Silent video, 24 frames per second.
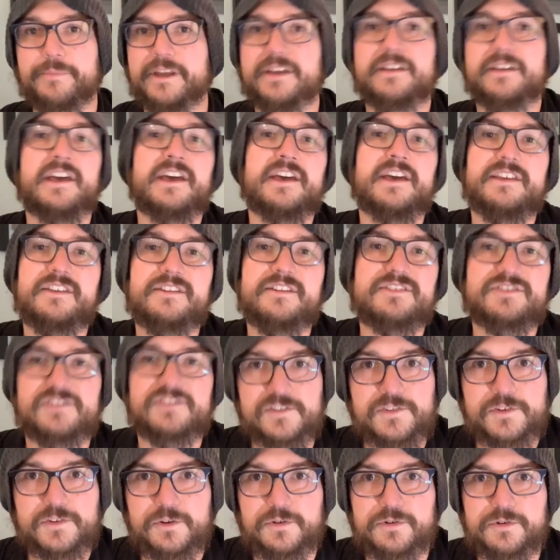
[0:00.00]
You can just
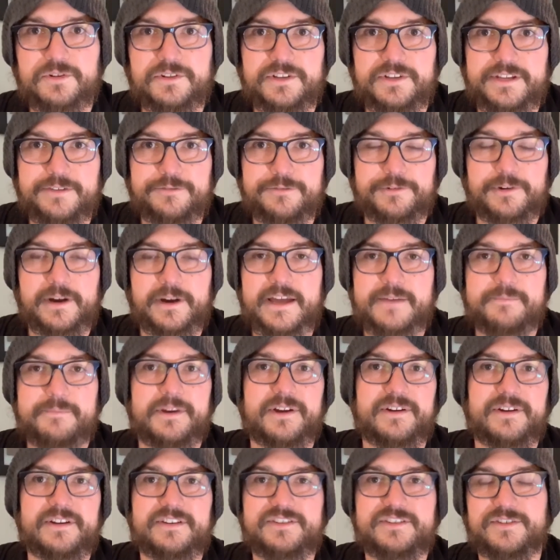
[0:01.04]
Google Levirate
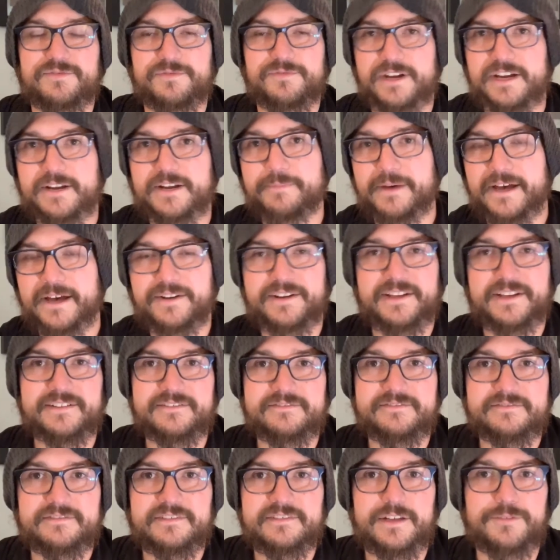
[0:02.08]
marriage and read about it
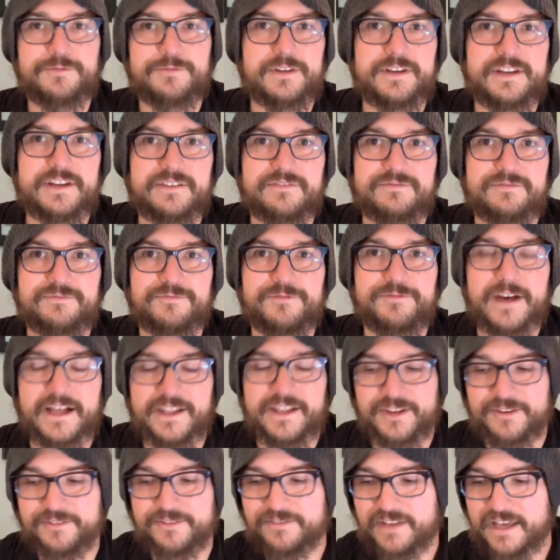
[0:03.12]
if you didn't
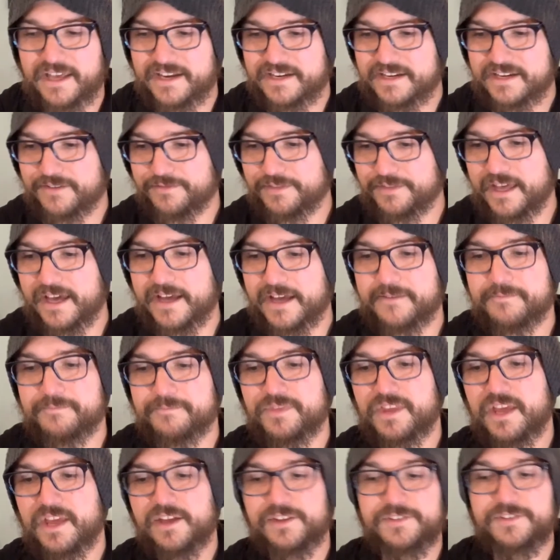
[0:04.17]
follow any of that.
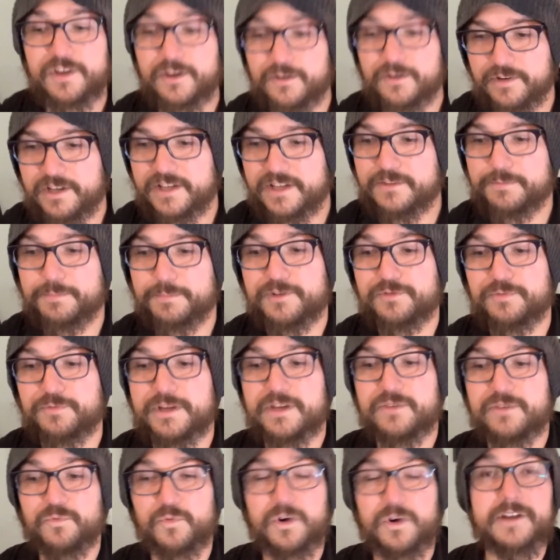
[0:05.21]
So it's between
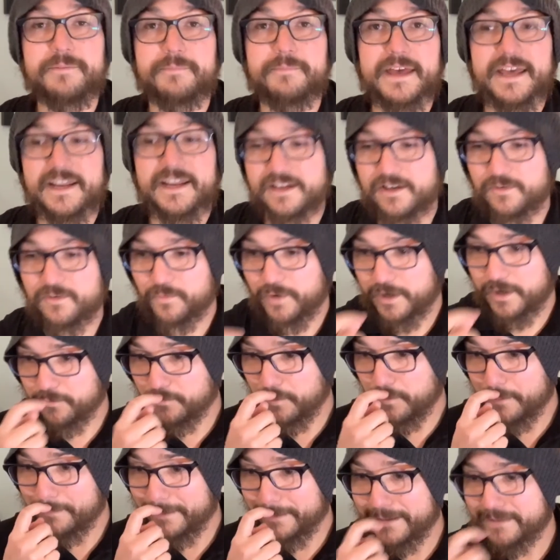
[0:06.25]
one man and one
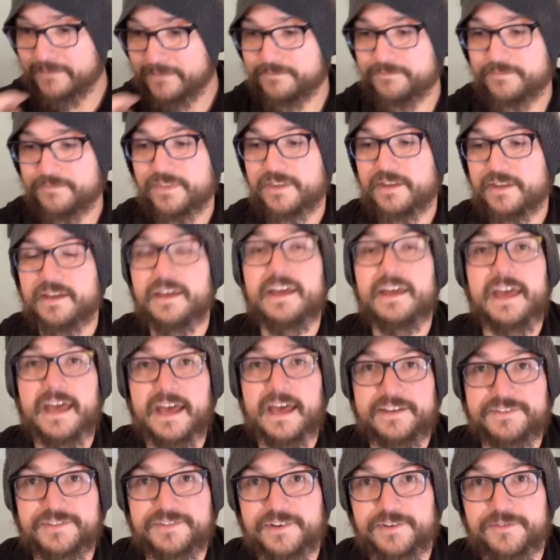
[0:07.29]
woman as
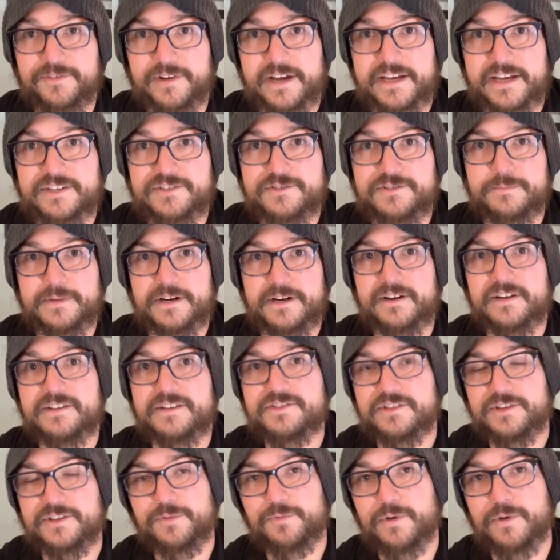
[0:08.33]
an arranged marriage, and the
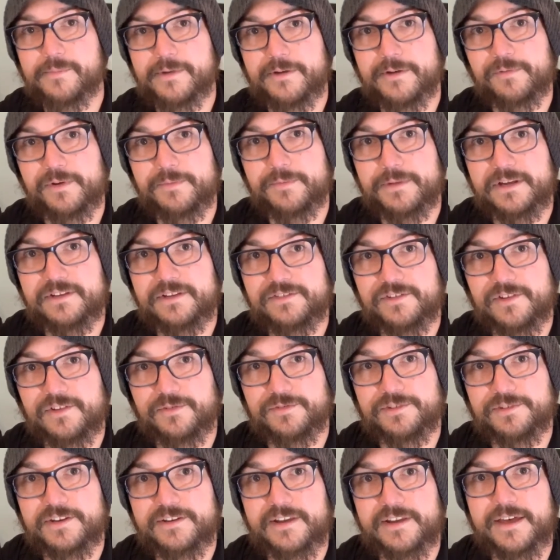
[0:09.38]
woman would be stoned to
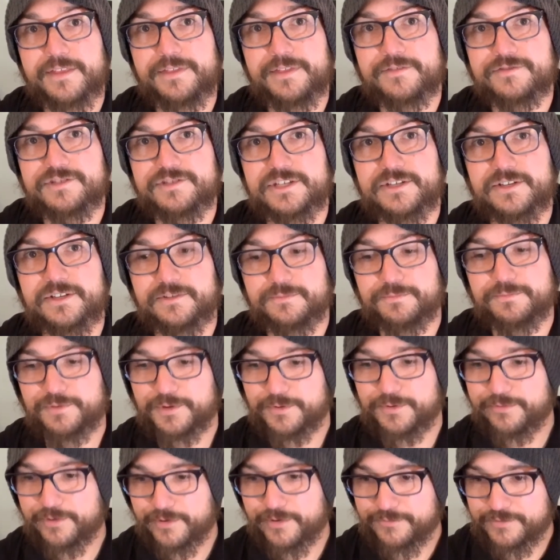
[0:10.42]
death if she couldn't prove
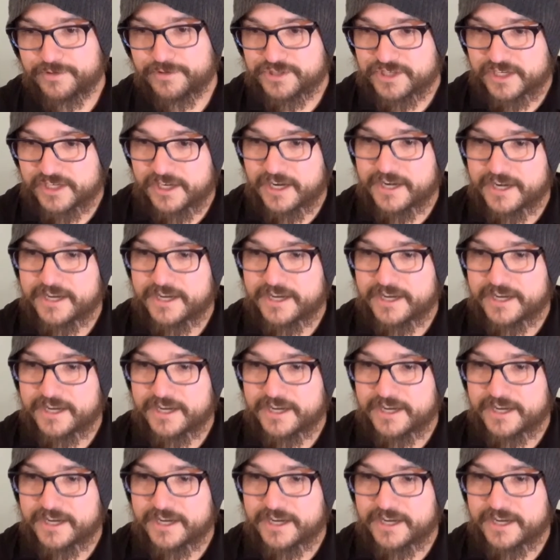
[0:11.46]
her virginity.